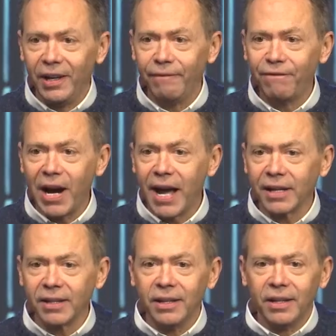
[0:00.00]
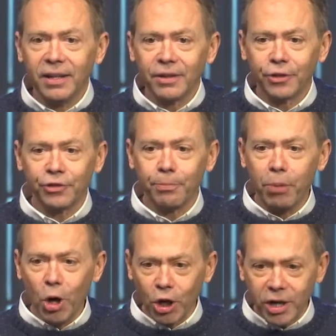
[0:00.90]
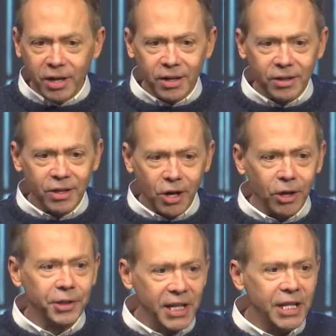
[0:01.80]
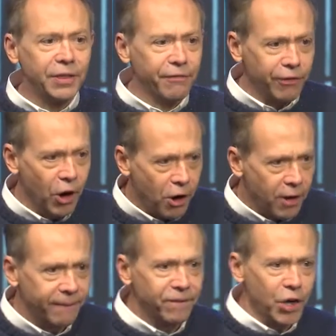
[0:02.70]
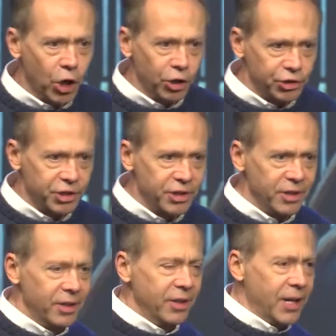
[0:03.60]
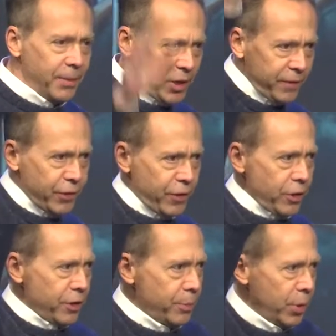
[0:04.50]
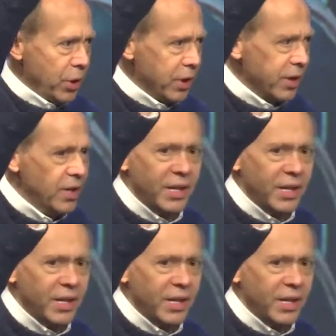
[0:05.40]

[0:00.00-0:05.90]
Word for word: In fact, there's a book called Eat the Frog First. How many of you have heard of the book?